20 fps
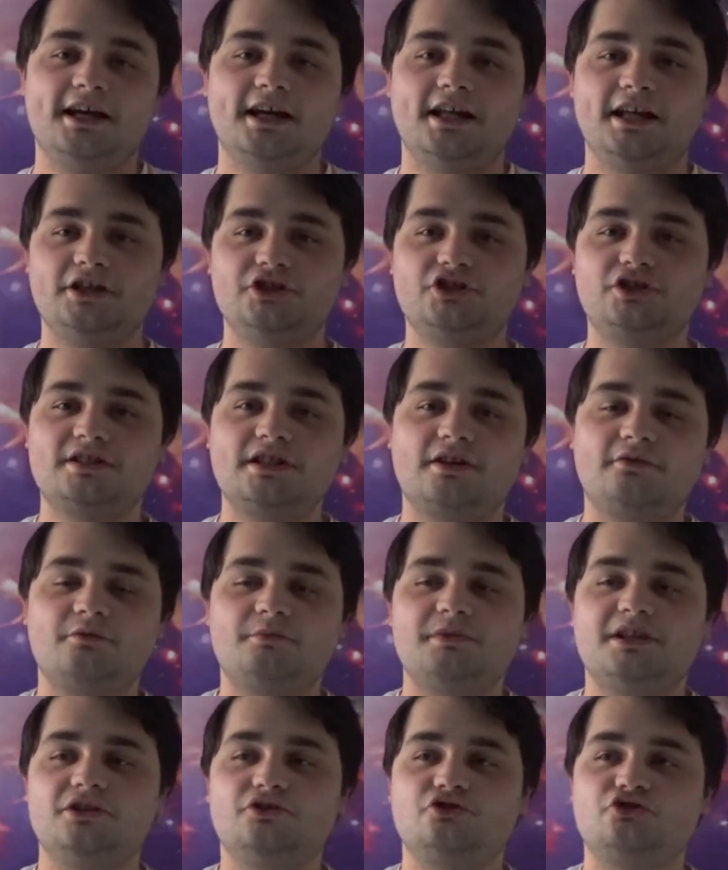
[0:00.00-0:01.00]
And as you can tell
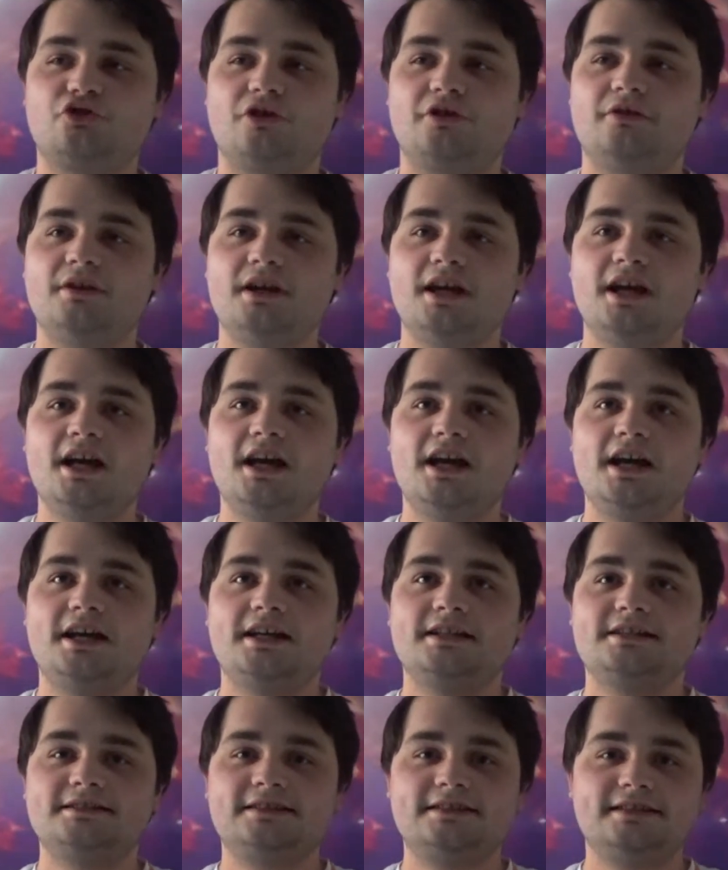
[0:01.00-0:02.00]
from the intro,
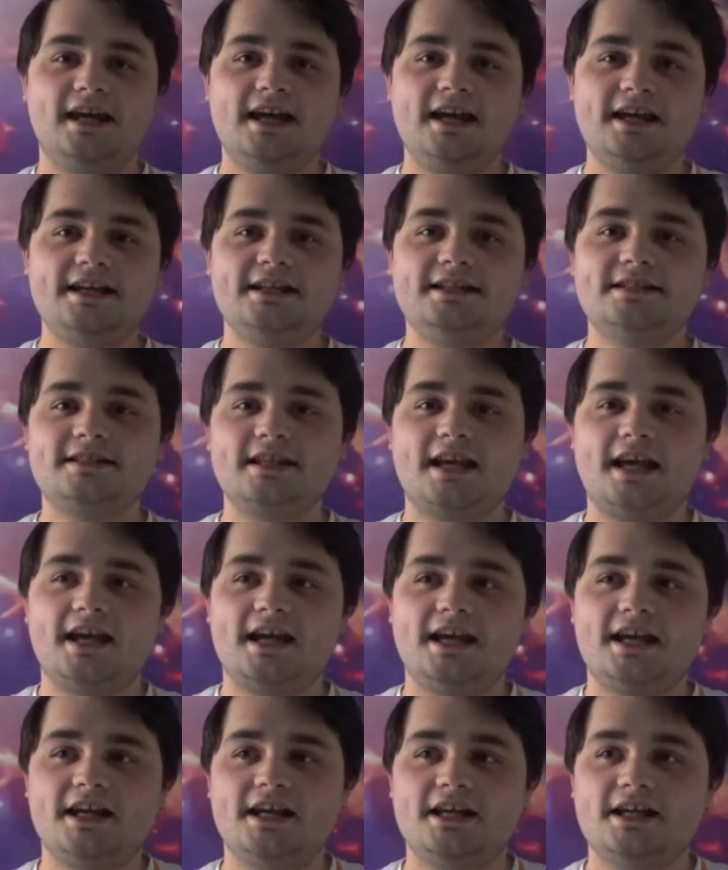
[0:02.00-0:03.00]
today is
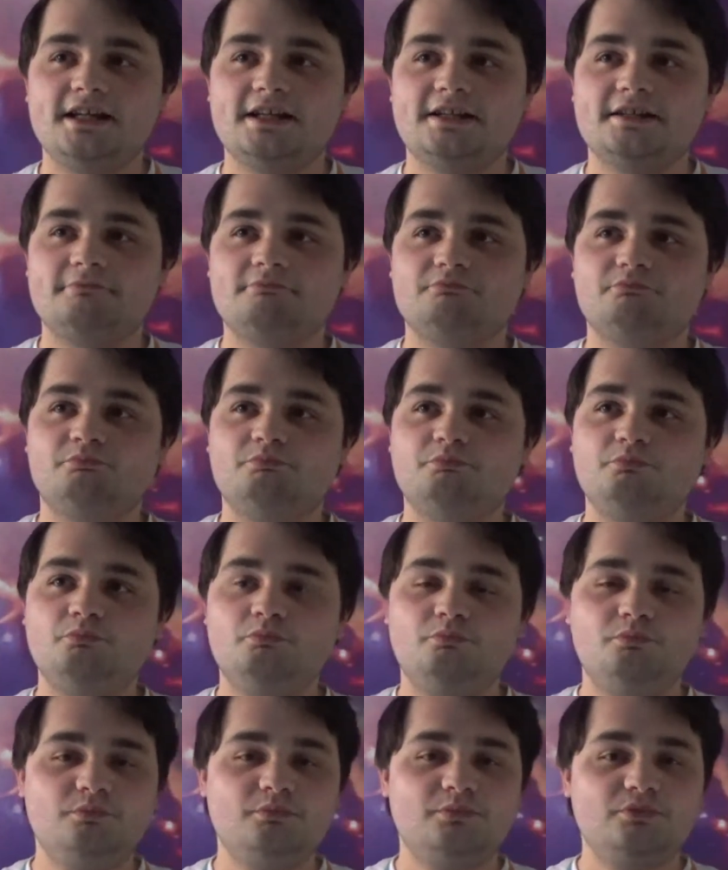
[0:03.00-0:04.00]
a
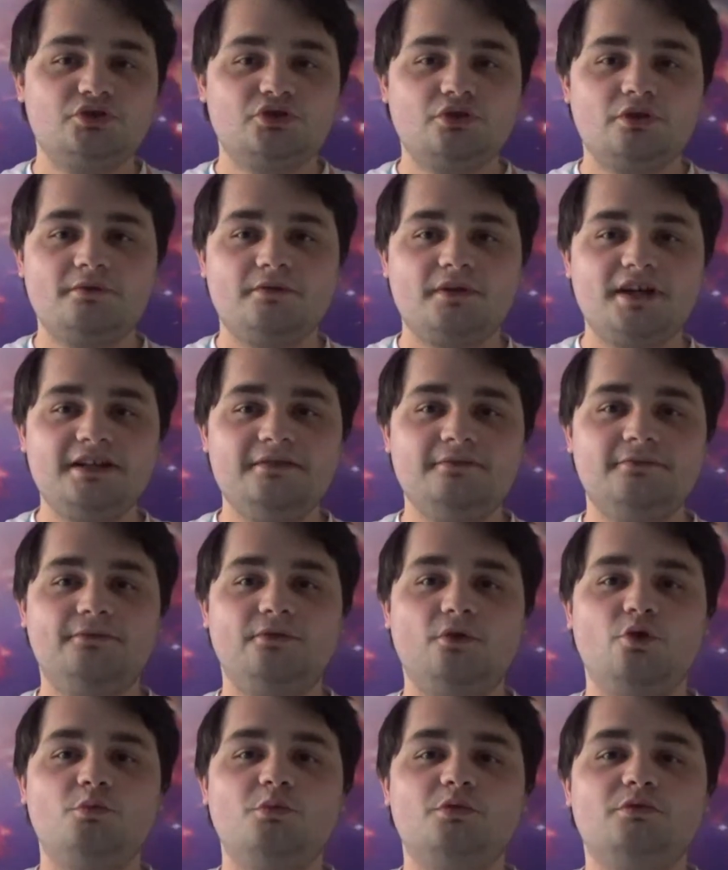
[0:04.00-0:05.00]
sort of
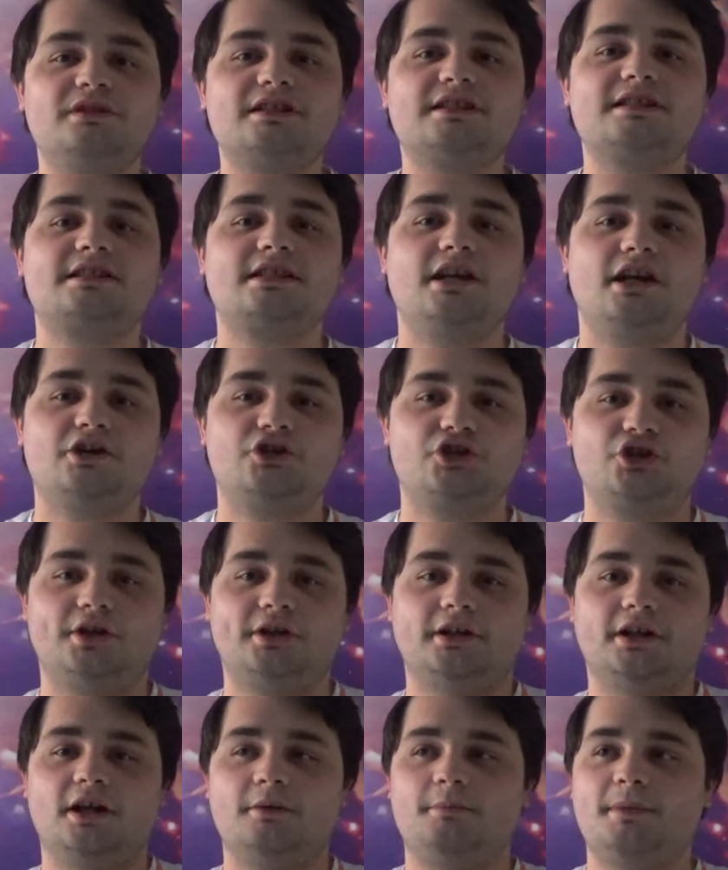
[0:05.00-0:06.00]
informal
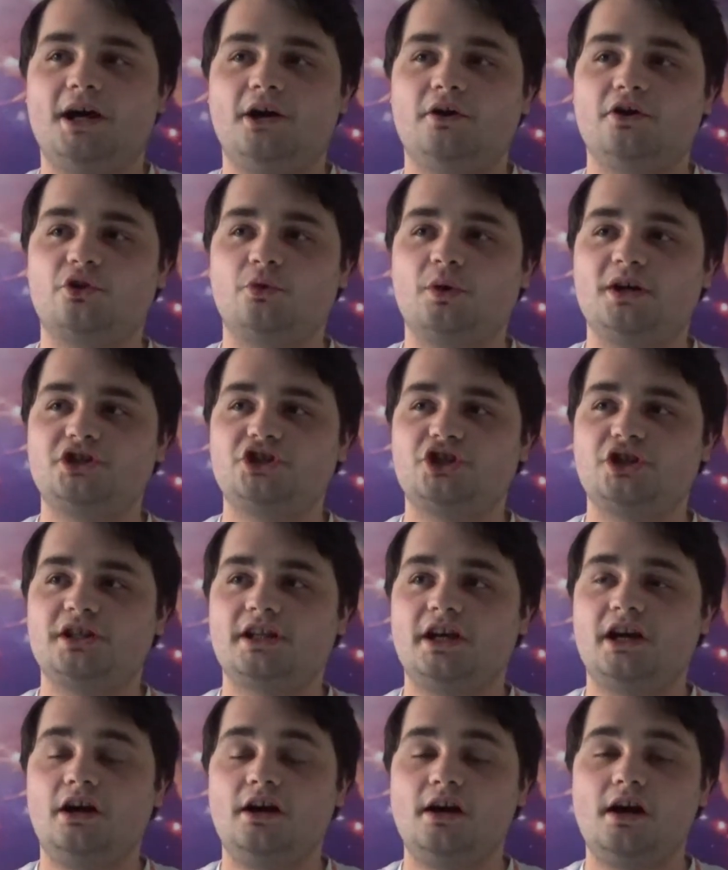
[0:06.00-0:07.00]
discussion about a question
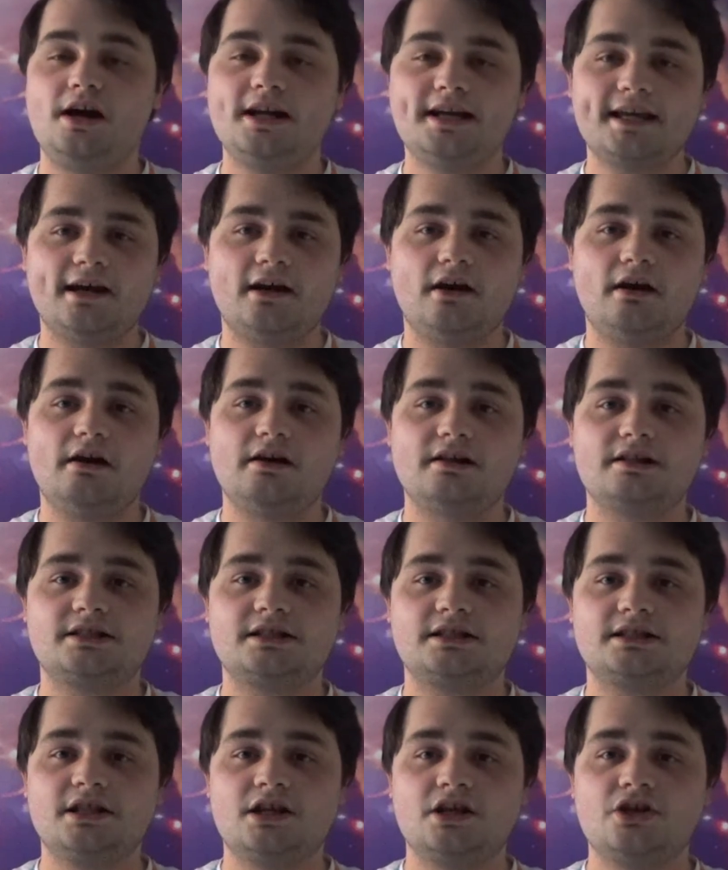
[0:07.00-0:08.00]
that I get
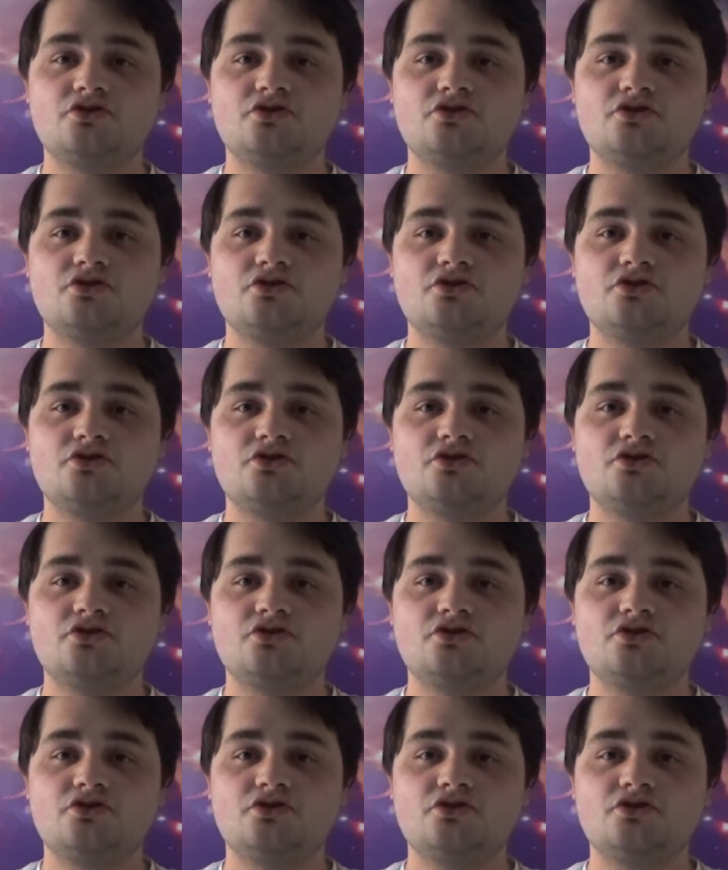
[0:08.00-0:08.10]
asked